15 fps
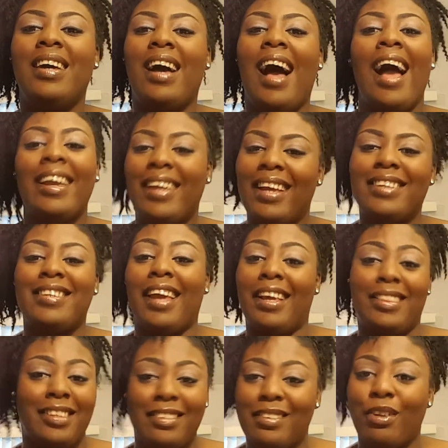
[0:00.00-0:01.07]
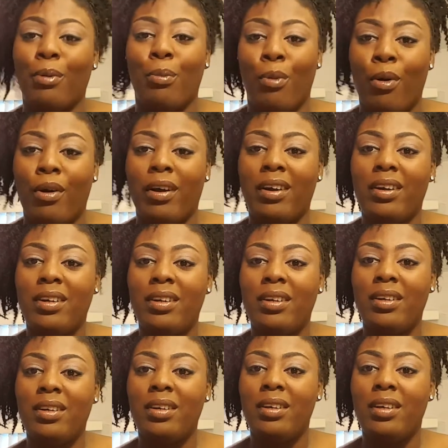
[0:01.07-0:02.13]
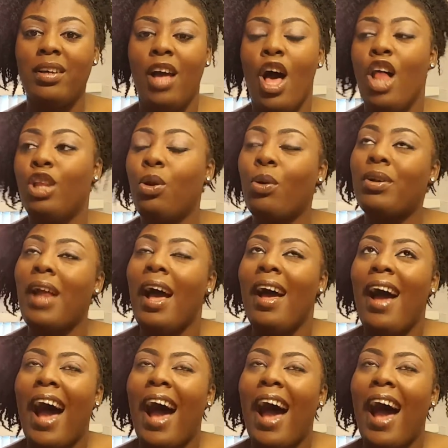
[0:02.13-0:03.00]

I can't take this no more. Lord,